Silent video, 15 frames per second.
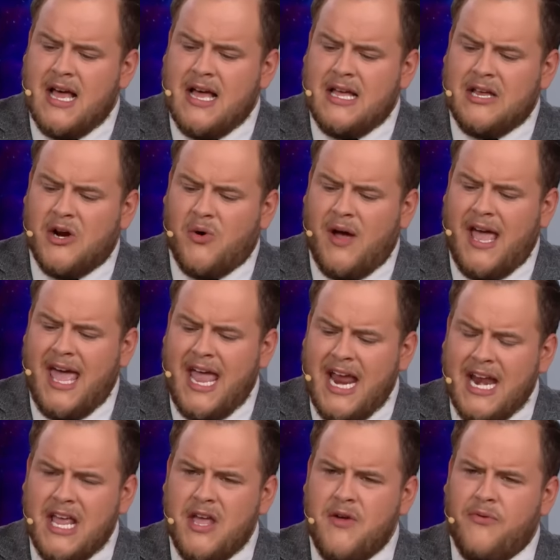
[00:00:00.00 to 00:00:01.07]
you know,
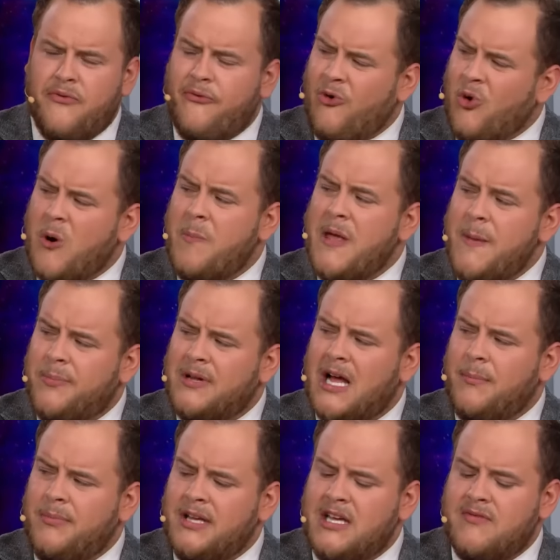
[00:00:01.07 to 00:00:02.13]
eighty-four people, oh, I
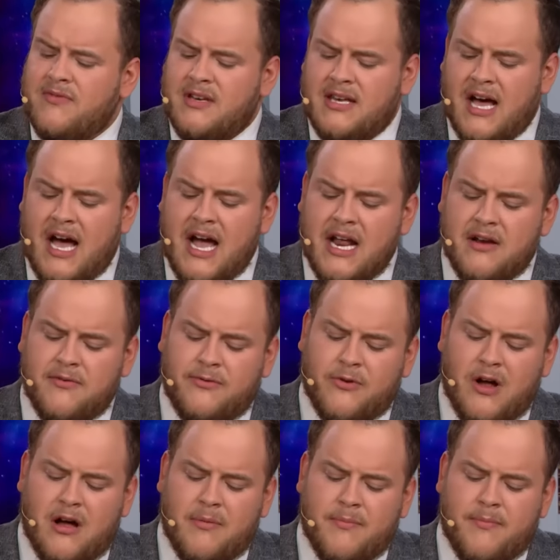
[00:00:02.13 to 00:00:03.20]
believe, died
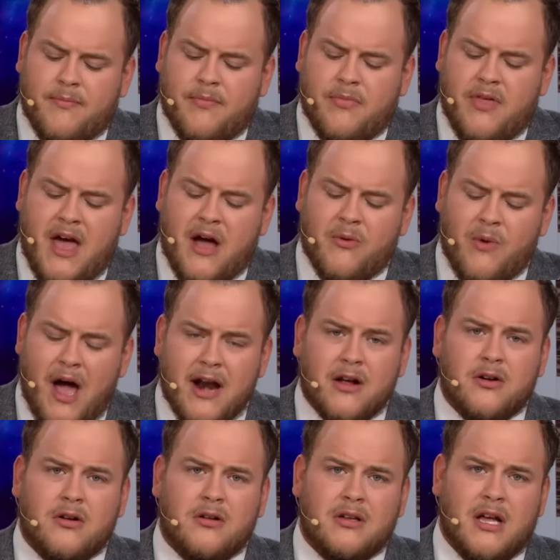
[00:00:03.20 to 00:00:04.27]
from that yes.
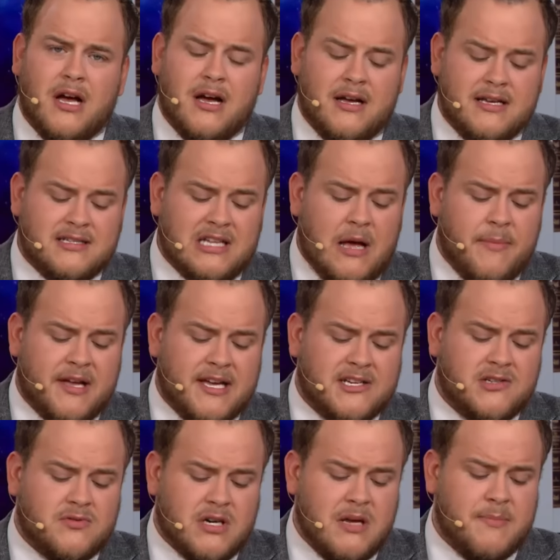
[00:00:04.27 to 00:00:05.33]
radical uh, Islamic
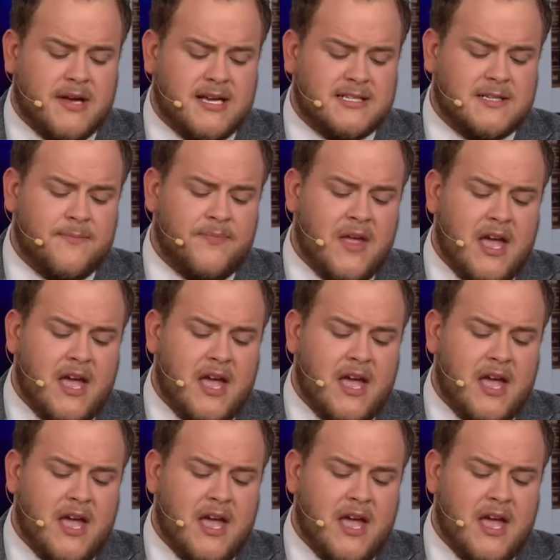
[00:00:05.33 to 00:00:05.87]
extremist.